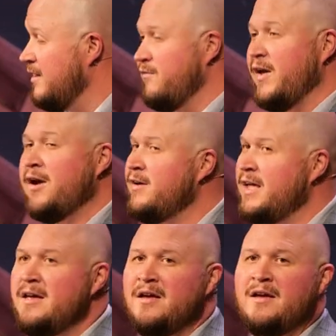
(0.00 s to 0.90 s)

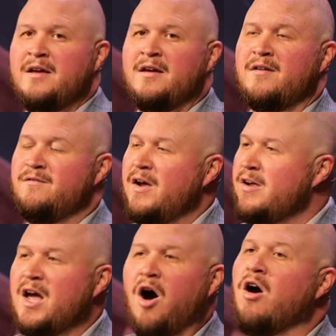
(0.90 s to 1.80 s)
Very,
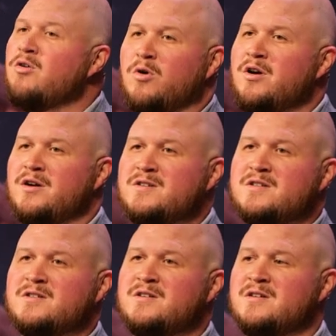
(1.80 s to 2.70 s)
very hard
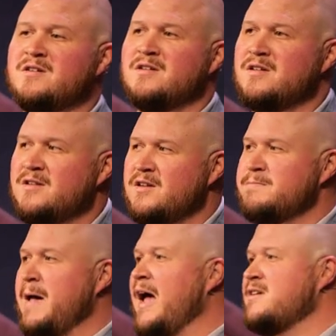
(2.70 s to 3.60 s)
words, this
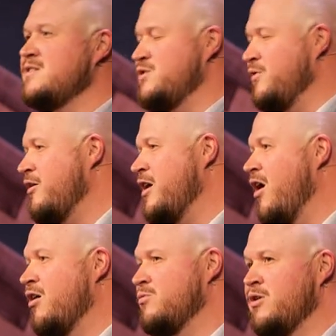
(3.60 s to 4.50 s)
passage, very
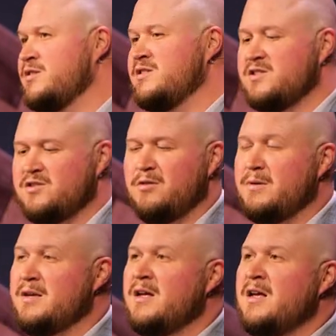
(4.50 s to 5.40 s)
hard words, this
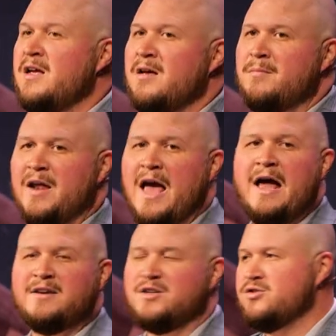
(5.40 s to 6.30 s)
sermon, but I
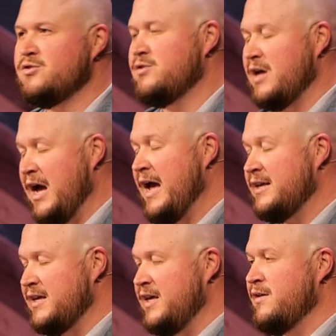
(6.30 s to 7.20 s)
had to, I had
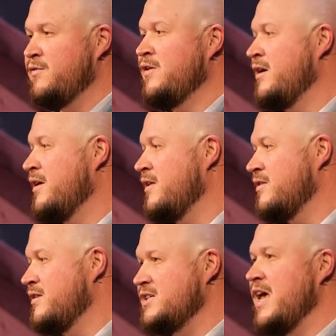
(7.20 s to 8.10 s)
to give
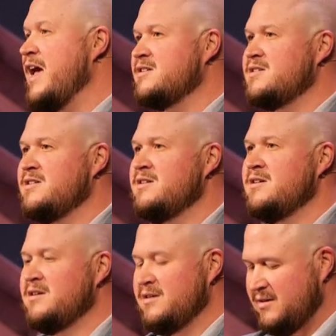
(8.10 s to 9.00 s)
the text
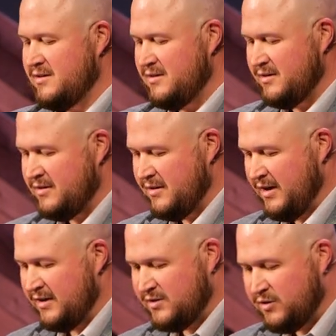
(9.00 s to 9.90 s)

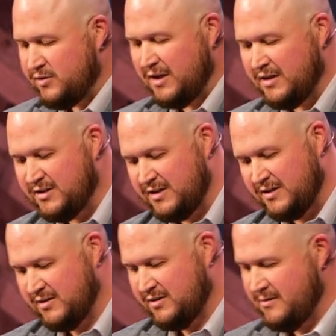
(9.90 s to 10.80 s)
its due
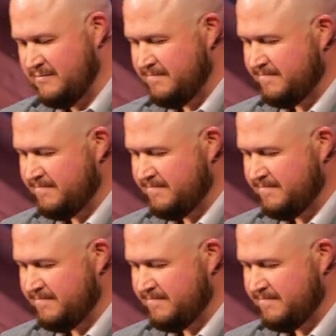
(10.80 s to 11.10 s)
diligence.